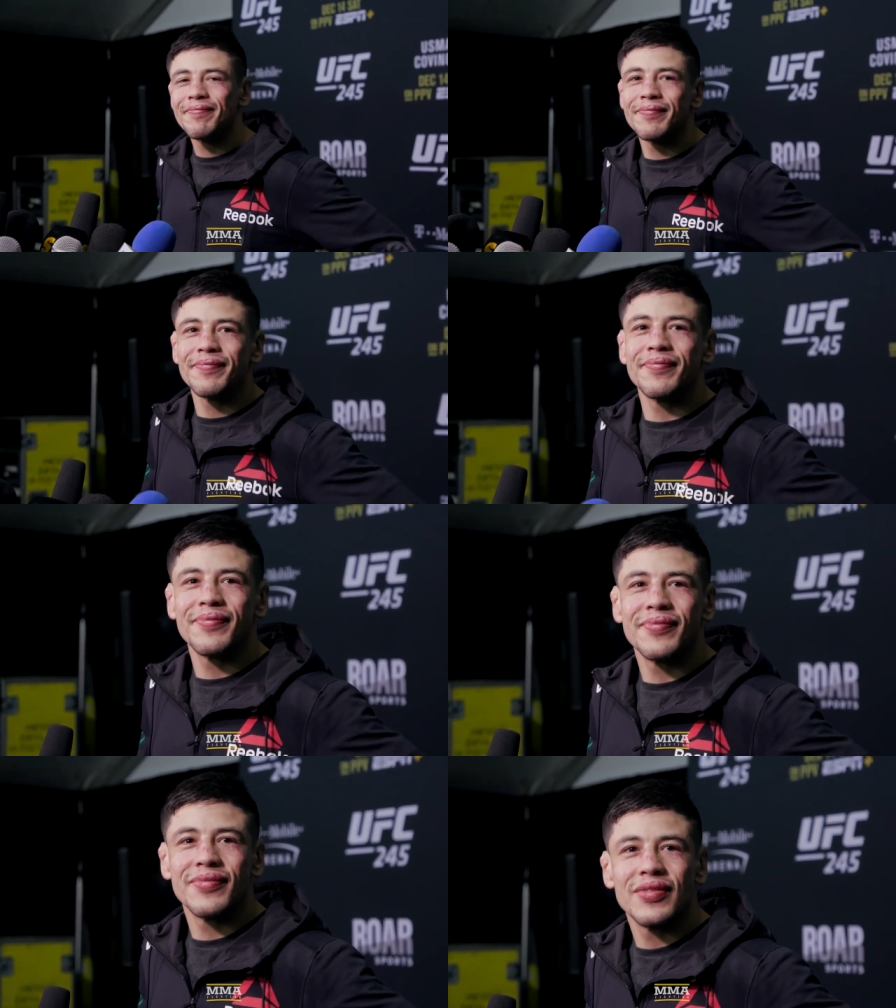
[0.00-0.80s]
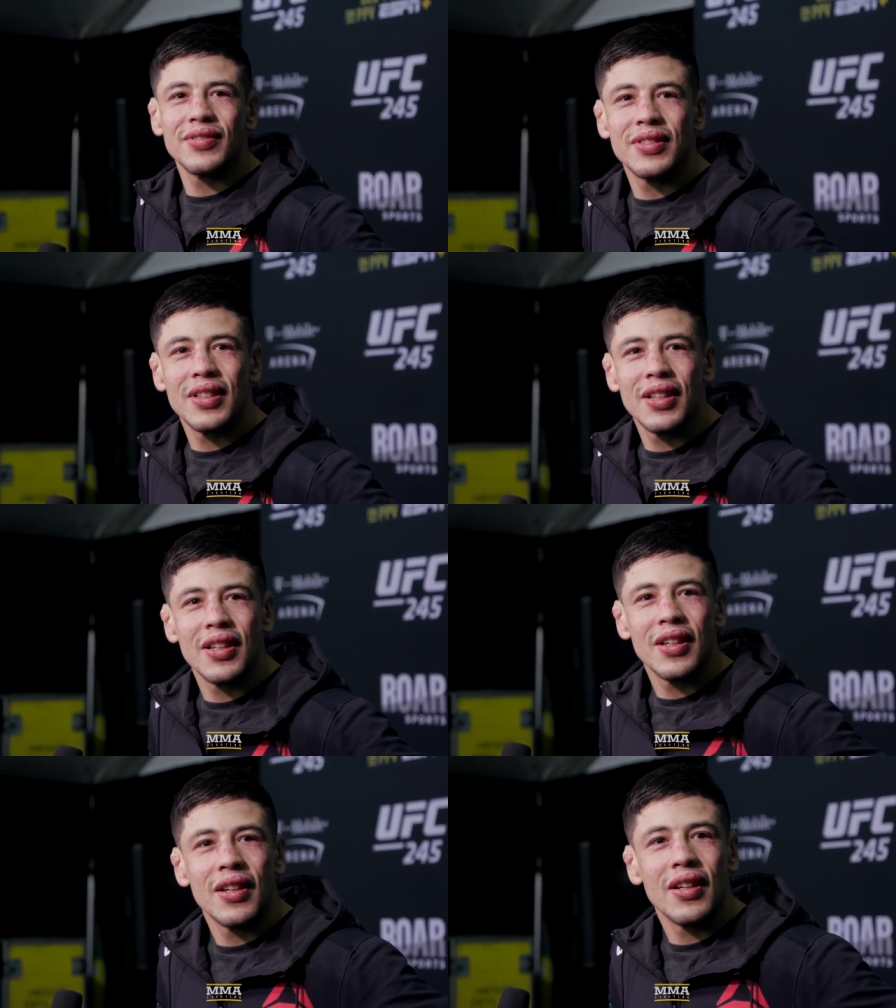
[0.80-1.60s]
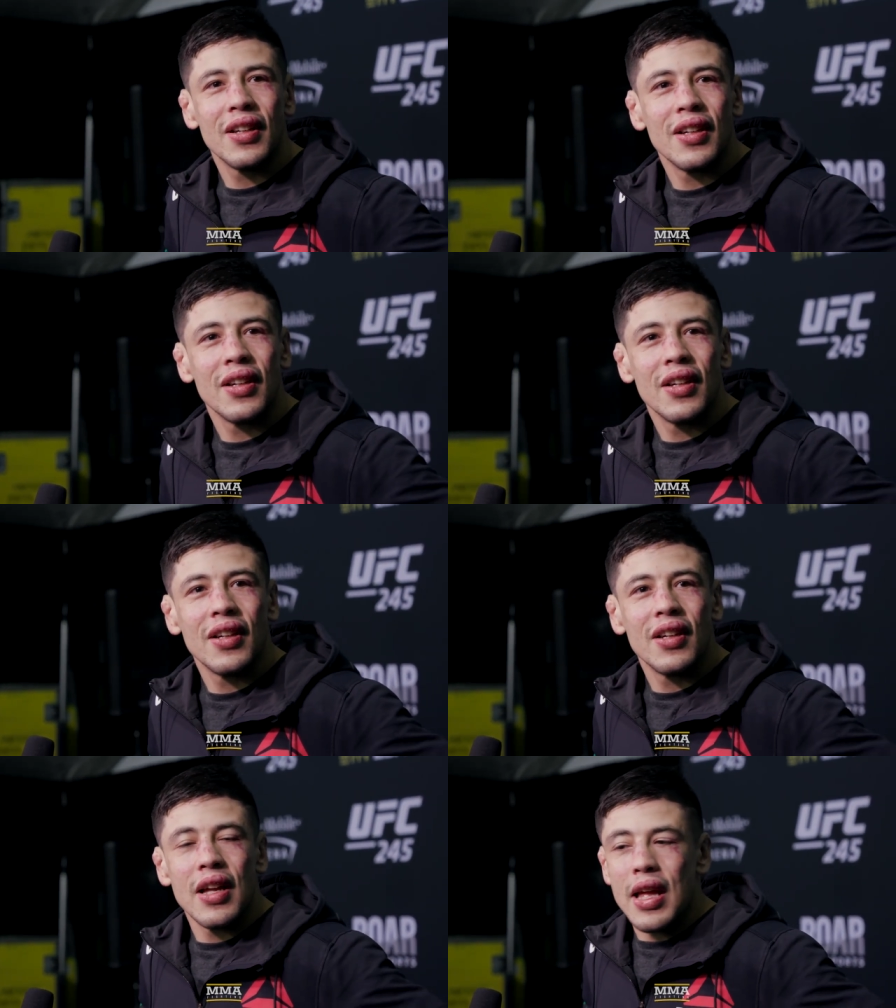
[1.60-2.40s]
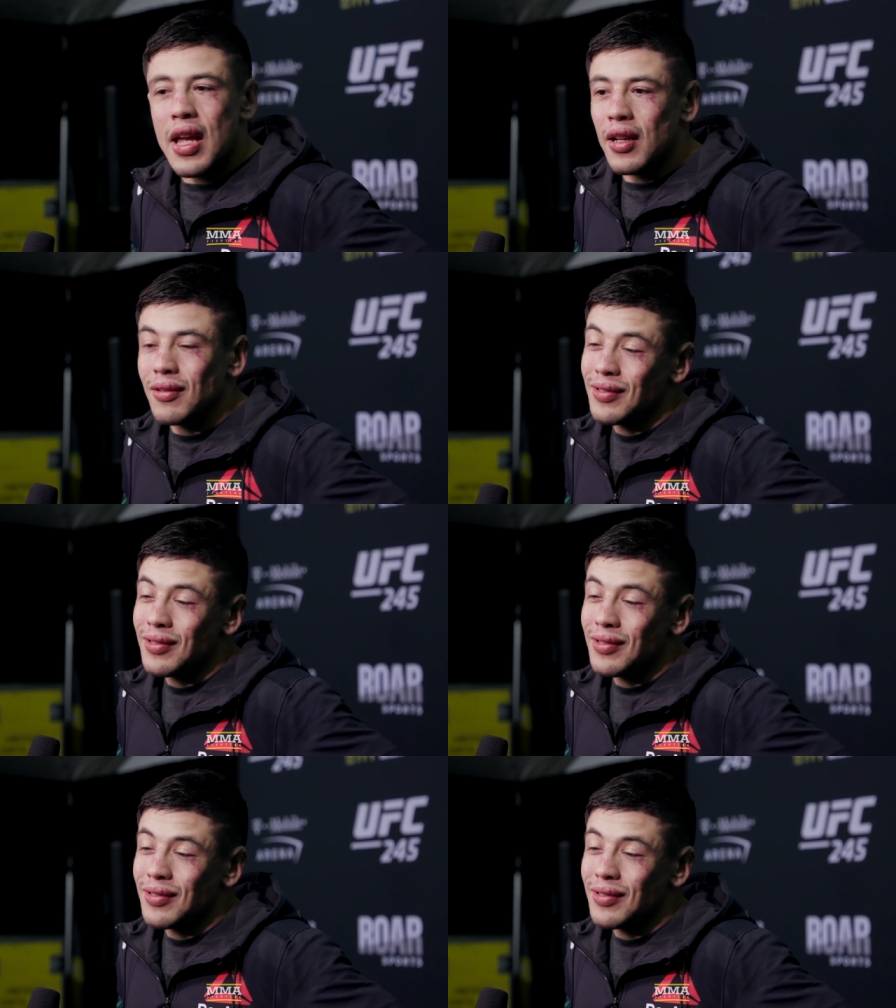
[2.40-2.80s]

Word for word: Did you say anything to him afterward or to his team?